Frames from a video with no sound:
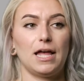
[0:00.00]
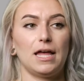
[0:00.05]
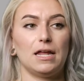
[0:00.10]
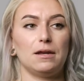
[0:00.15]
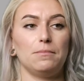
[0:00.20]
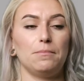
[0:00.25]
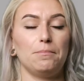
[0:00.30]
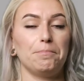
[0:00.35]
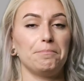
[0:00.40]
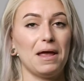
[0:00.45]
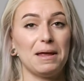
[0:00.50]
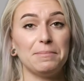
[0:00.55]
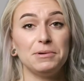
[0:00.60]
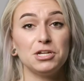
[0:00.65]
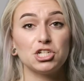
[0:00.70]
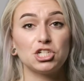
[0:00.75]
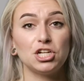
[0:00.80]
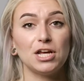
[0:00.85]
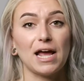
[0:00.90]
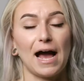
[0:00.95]
And maybe
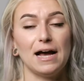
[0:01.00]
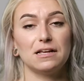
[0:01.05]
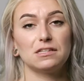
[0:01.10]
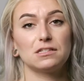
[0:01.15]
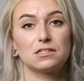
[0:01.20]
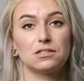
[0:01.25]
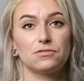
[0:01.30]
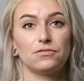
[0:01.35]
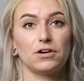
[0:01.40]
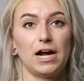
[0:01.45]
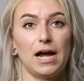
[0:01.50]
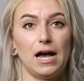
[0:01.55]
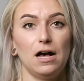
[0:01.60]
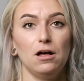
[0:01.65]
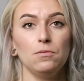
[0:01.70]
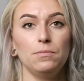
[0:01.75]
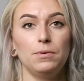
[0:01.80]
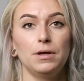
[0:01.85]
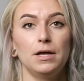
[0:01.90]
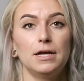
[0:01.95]
she asks for
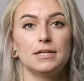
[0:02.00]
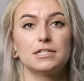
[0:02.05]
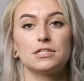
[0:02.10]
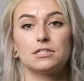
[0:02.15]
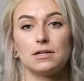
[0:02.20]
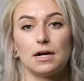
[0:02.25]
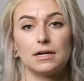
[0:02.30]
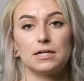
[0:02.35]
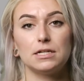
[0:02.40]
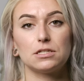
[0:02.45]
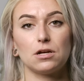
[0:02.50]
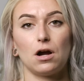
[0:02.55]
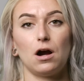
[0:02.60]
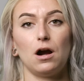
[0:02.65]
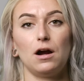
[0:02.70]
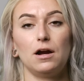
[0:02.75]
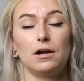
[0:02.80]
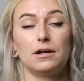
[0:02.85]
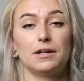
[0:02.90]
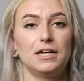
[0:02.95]
help, studies
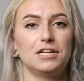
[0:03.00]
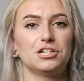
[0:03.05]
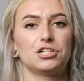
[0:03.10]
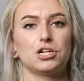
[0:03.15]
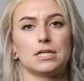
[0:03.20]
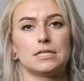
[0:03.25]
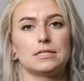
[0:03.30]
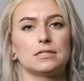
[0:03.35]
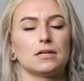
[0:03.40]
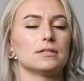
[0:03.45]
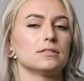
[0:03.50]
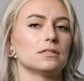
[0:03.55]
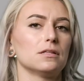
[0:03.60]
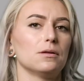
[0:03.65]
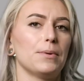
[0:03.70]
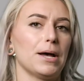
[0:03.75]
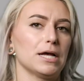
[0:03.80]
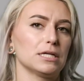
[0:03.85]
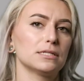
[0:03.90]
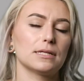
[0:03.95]
hard, and just does
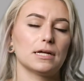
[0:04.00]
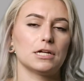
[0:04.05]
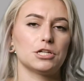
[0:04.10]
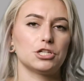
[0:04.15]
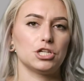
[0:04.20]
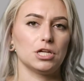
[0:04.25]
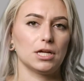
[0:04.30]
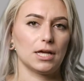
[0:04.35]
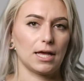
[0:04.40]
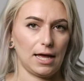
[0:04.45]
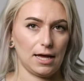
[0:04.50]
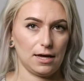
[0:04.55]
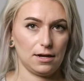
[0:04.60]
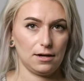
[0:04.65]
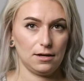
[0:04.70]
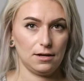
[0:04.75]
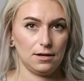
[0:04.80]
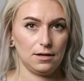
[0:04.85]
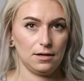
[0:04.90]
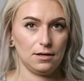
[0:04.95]
the best that she
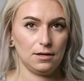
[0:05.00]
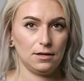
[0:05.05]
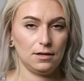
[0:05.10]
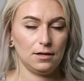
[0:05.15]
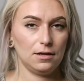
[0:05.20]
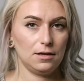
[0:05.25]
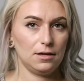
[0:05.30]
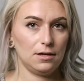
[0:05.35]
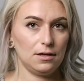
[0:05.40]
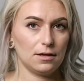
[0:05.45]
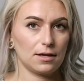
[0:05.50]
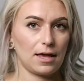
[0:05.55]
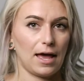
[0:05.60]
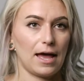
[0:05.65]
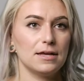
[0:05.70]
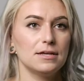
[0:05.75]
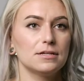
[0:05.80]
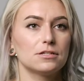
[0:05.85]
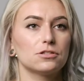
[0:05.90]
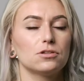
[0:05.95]
can.
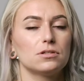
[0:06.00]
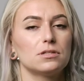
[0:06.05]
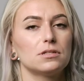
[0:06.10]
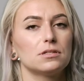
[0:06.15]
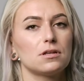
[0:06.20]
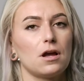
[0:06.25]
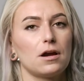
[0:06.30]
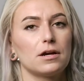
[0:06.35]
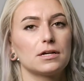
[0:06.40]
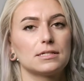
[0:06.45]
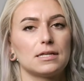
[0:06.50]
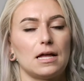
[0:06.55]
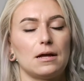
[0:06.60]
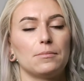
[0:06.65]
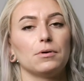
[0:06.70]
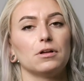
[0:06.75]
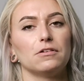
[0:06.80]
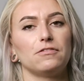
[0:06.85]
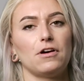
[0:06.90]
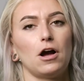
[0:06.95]
Okay, so this is our
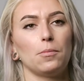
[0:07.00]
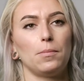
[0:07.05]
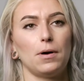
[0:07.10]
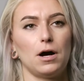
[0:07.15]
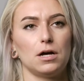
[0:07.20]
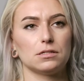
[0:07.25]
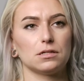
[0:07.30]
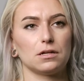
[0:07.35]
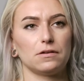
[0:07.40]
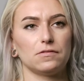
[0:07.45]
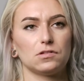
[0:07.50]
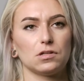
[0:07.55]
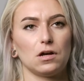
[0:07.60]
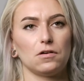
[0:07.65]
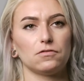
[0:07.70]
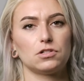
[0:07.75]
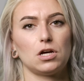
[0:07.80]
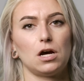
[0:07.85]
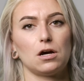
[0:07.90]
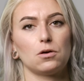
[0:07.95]
example of how positive
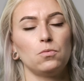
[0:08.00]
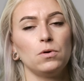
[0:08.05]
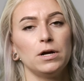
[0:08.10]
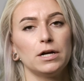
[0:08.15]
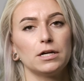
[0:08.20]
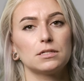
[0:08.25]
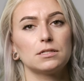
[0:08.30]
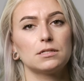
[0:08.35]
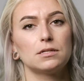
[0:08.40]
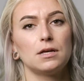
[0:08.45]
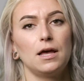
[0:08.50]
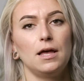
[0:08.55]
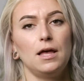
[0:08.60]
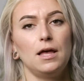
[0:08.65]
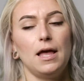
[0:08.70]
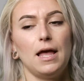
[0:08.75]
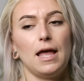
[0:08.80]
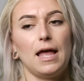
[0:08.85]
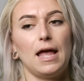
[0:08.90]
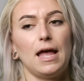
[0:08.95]
self-talk works,
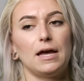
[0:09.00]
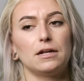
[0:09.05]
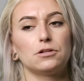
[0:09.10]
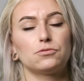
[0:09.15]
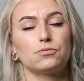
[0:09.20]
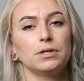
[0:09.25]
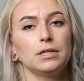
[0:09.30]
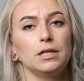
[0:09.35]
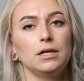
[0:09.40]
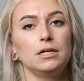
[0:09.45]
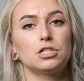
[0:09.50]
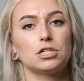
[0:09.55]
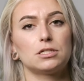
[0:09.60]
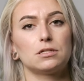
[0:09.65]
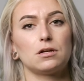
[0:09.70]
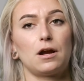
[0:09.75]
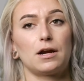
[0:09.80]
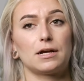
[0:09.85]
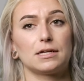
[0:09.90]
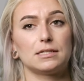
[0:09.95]
and really
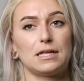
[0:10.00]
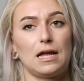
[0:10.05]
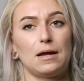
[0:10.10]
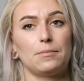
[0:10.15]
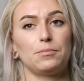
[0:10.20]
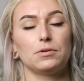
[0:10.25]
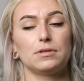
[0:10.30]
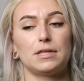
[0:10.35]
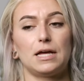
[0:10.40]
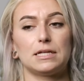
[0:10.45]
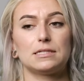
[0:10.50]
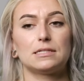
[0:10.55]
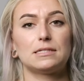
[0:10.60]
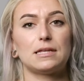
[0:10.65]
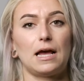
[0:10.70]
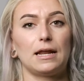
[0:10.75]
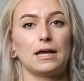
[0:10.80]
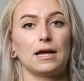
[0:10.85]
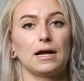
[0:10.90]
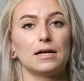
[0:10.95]
just our example that's
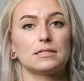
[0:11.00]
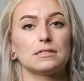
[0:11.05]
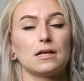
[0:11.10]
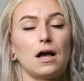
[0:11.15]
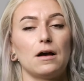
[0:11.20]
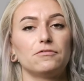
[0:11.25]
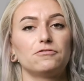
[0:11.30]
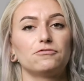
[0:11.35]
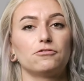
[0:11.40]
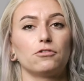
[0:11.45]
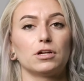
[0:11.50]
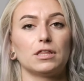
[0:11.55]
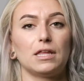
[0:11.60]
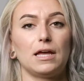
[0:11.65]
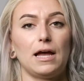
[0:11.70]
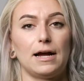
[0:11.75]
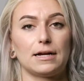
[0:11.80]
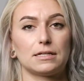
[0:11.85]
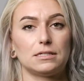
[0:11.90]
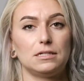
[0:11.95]
setting us up for
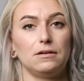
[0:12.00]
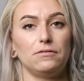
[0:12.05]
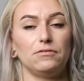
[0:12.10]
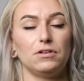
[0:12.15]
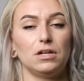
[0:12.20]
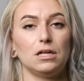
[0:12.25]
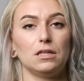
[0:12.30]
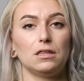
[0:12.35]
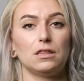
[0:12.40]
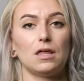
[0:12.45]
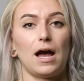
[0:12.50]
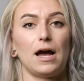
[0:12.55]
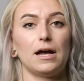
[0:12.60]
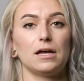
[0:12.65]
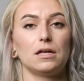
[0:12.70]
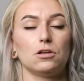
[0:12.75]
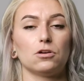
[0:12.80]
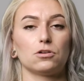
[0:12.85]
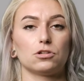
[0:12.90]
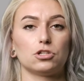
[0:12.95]
the activity
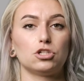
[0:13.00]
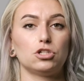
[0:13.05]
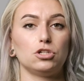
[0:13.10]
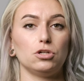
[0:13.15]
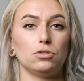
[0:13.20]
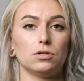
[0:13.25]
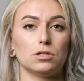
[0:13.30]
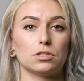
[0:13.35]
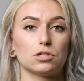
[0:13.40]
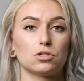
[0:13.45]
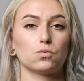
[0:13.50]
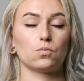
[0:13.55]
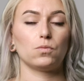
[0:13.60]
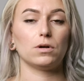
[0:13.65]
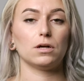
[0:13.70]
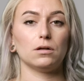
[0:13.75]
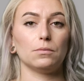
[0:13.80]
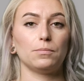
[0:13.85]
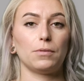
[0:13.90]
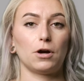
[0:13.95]
that your students
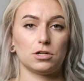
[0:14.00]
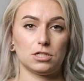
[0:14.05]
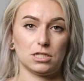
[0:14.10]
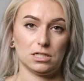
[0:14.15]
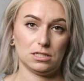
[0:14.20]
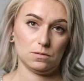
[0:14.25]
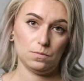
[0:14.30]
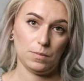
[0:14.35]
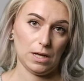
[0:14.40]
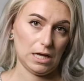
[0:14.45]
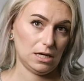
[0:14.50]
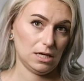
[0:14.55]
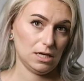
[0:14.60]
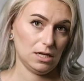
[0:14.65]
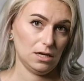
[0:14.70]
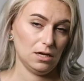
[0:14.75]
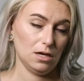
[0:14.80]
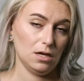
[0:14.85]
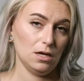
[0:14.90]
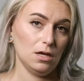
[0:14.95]
will participate
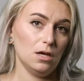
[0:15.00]
in.